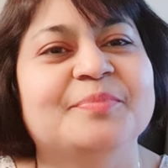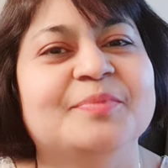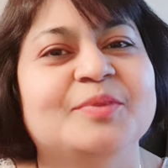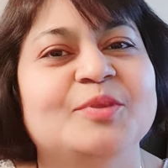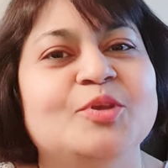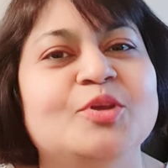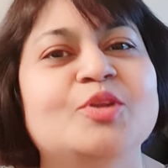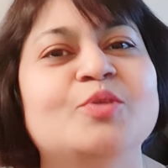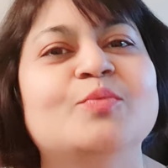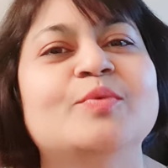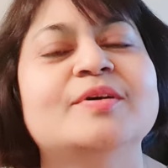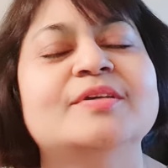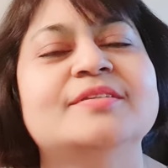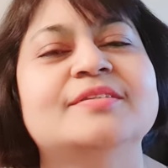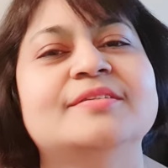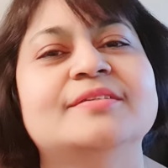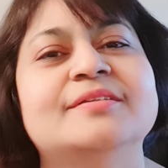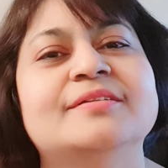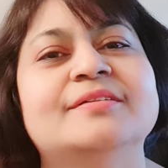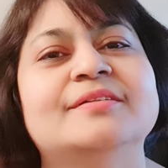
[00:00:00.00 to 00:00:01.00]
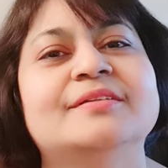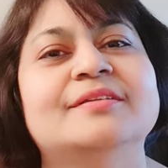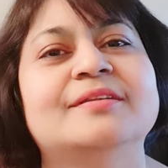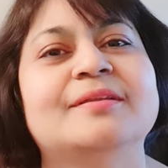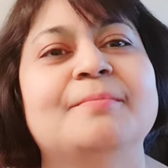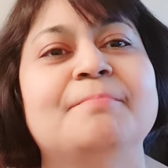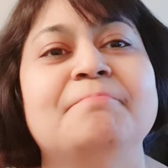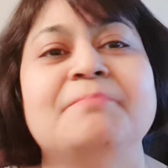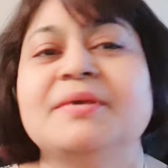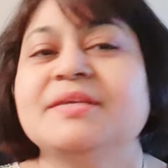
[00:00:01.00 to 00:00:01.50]
universal
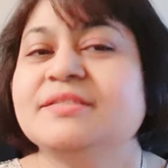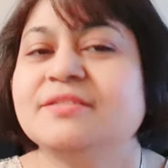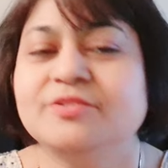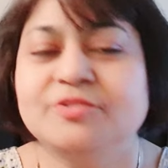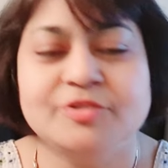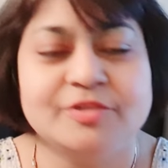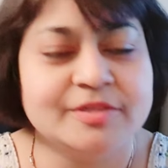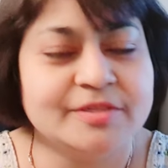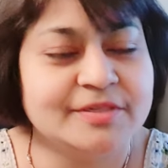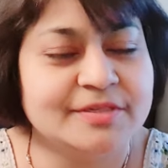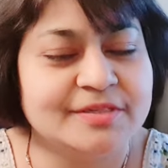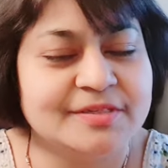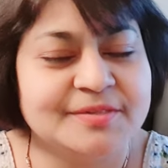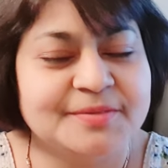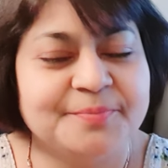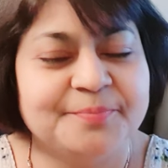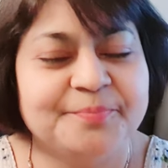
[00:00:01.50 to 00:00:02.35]
messages